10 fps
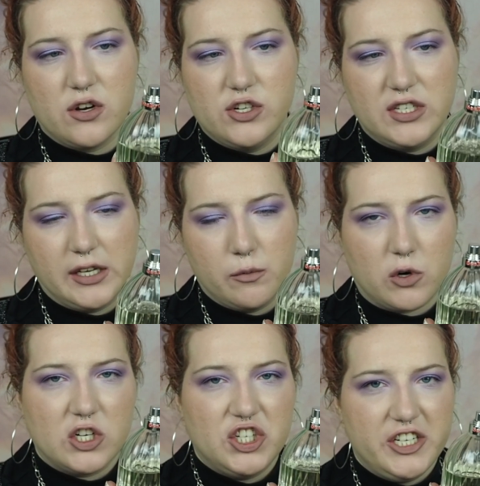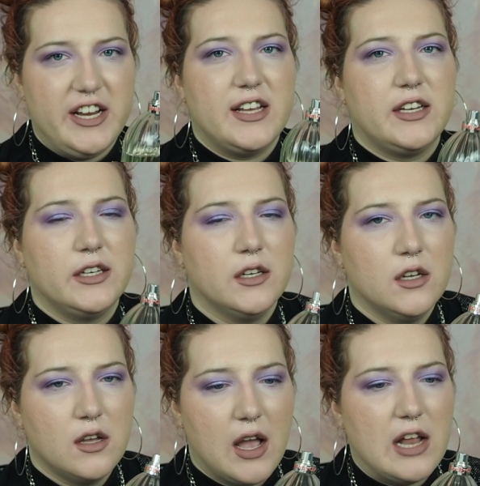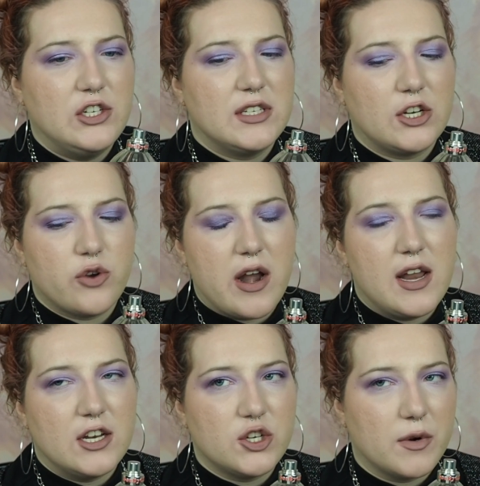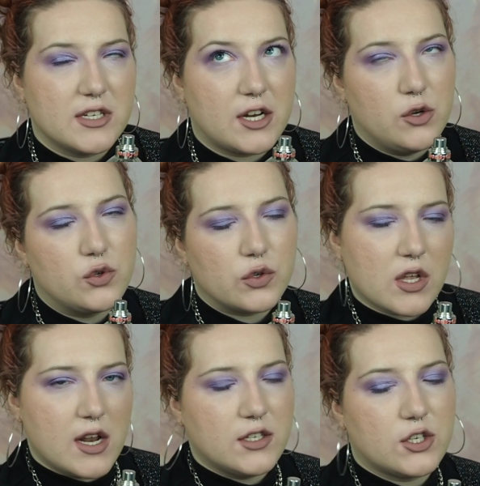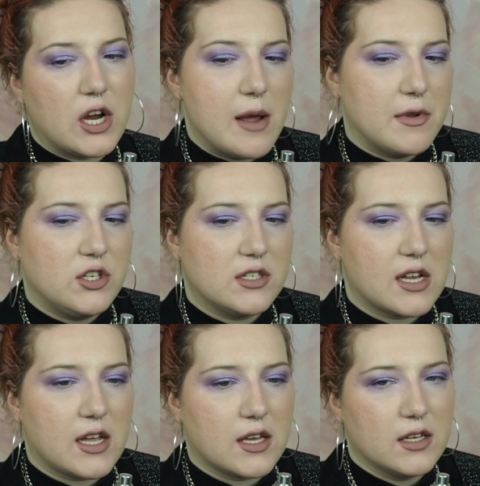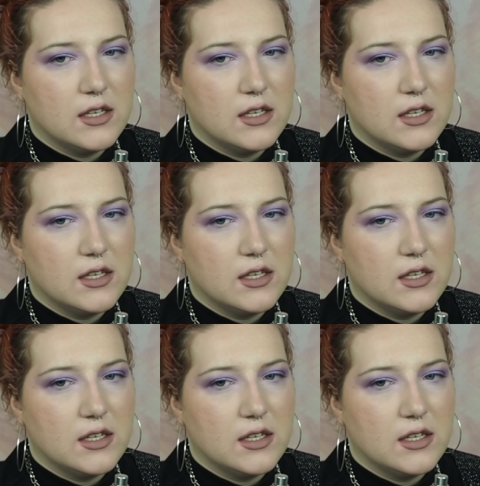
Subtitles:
She's a little more chic, and she's like trendy, and she wears like neutrals on Instagram, and she's like,